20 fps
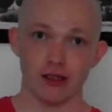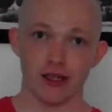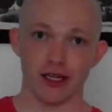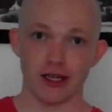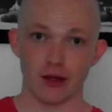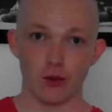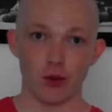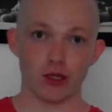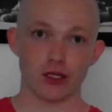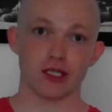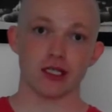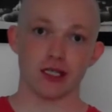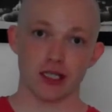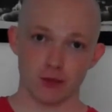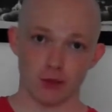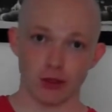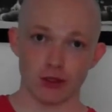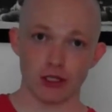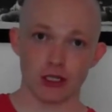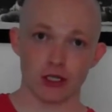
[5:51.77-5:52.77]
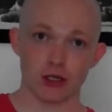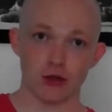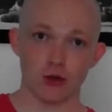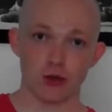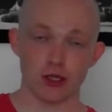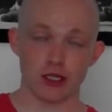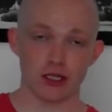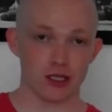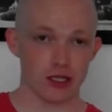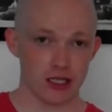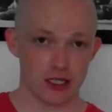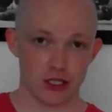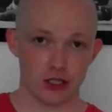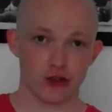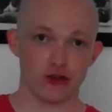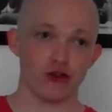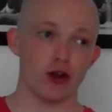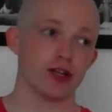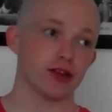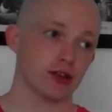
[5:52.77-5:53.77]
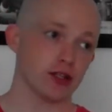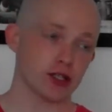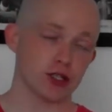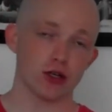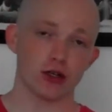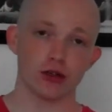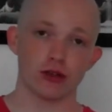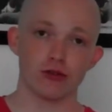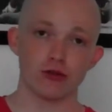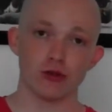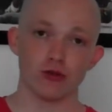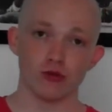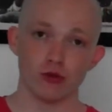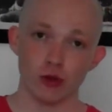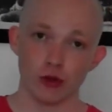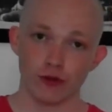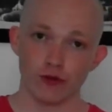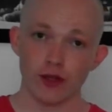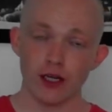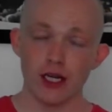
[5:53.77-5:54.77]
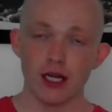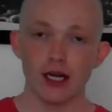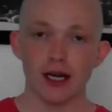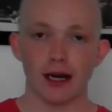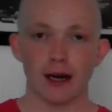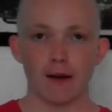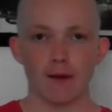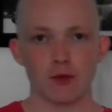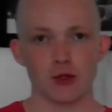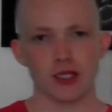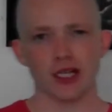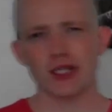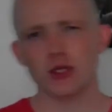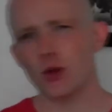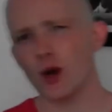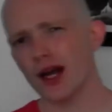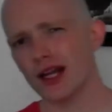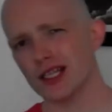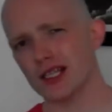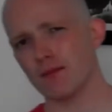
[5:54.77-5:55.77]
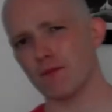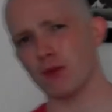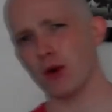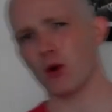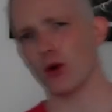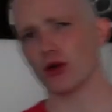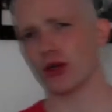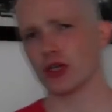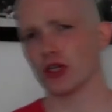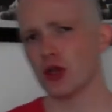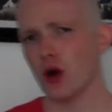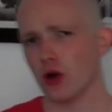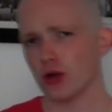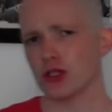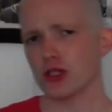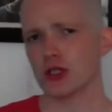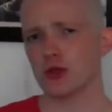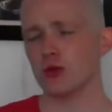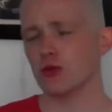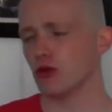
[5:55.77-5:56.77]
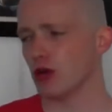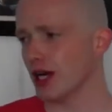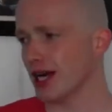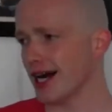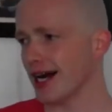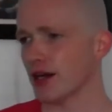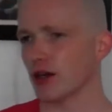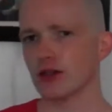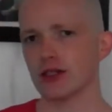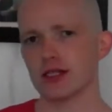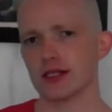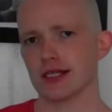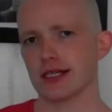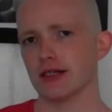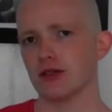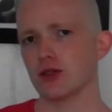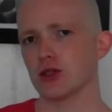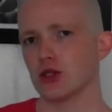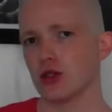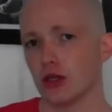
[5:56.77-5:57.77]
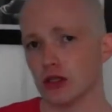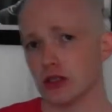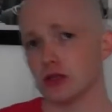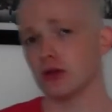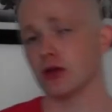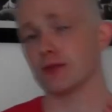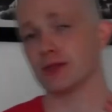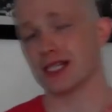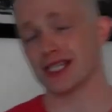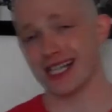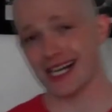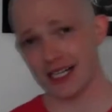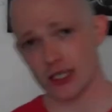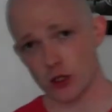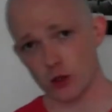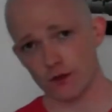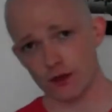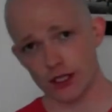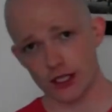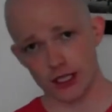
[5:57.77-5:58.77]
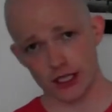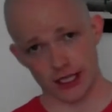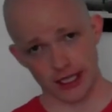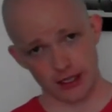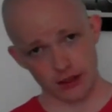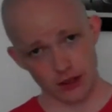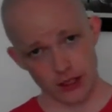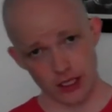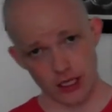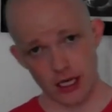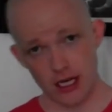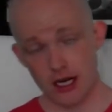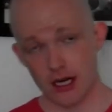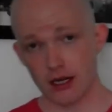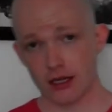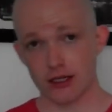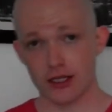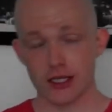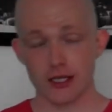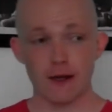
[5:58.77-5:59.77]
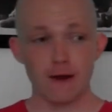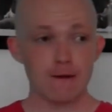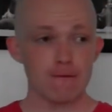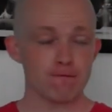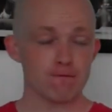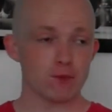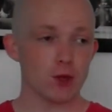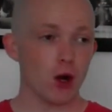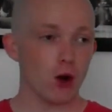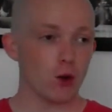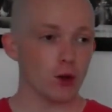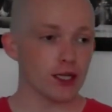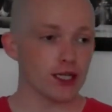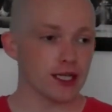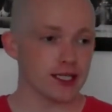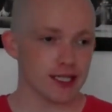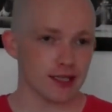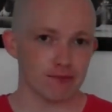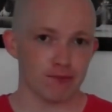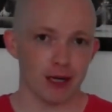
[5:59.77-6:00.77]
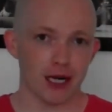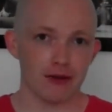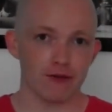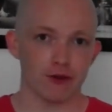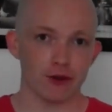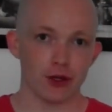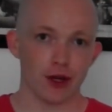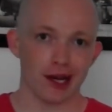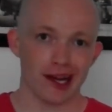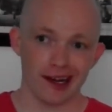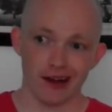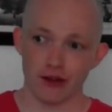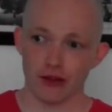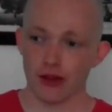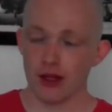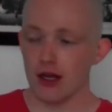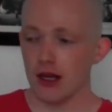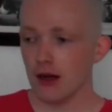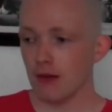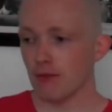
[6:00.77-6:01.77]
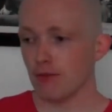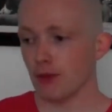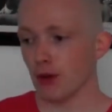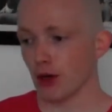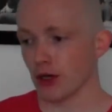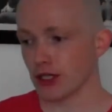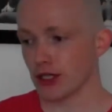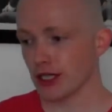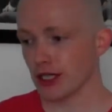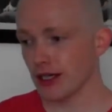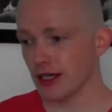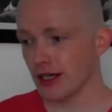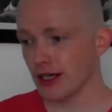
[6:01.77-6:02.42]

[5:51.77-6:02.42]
than he was 6 months ago. His strength has gone through the roof. So that's why it's important not to rely on the scales, not to obsess over the scales, because not only is it bad for your health, but